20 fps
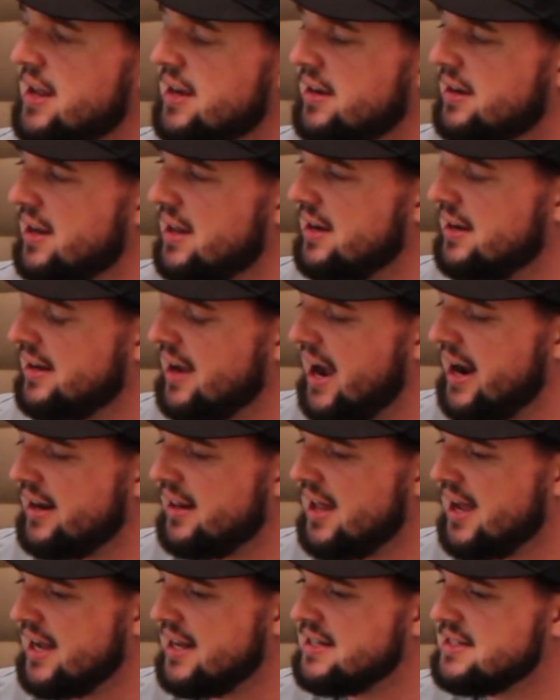and
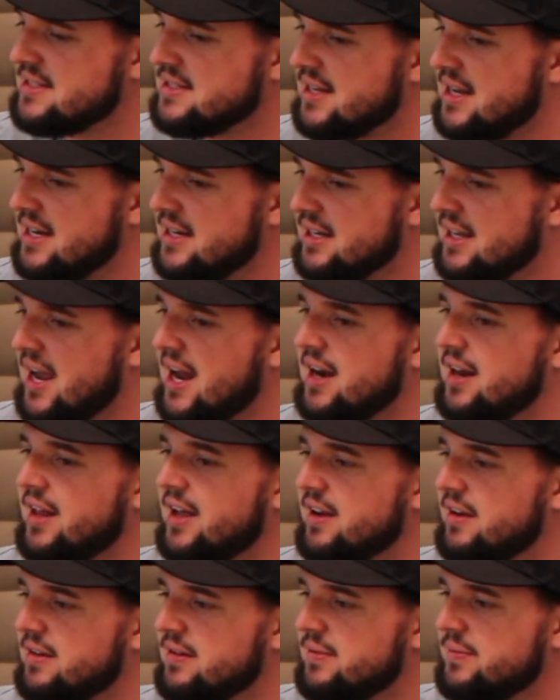guidelines and
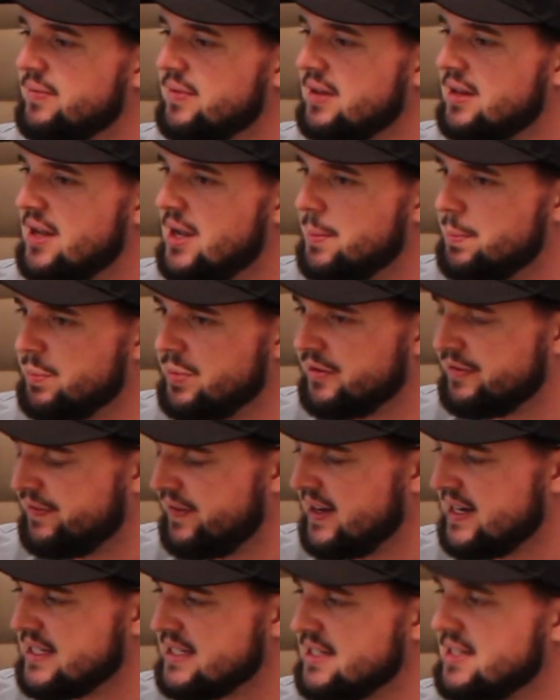kind of like
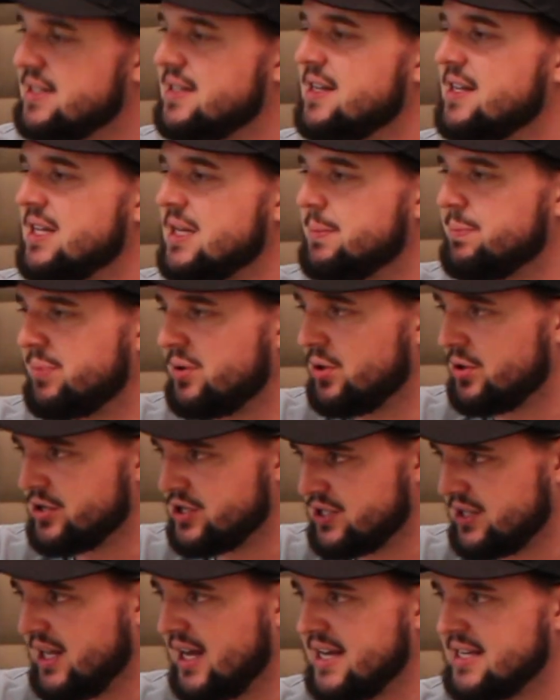perfect it and then
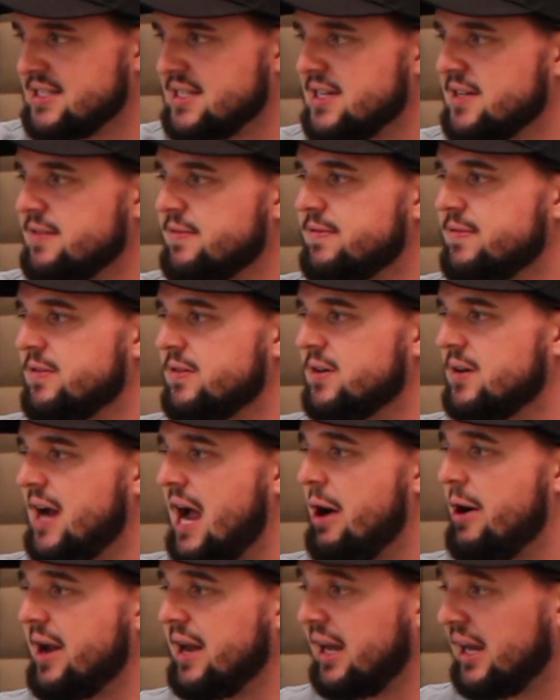personalize it for how I
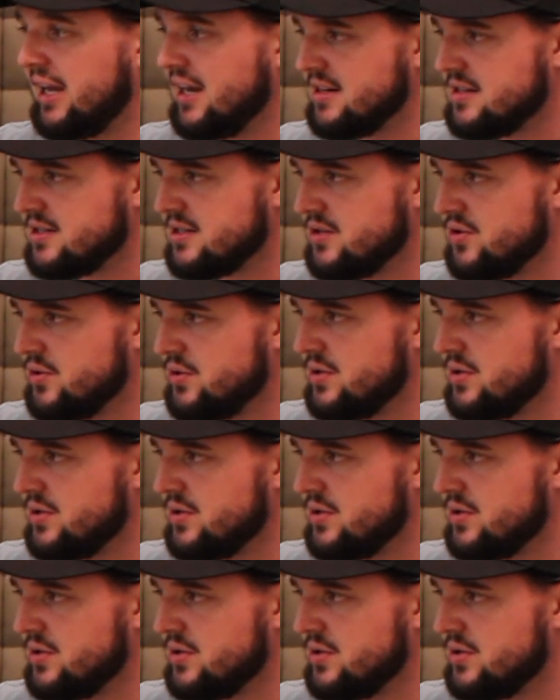needed to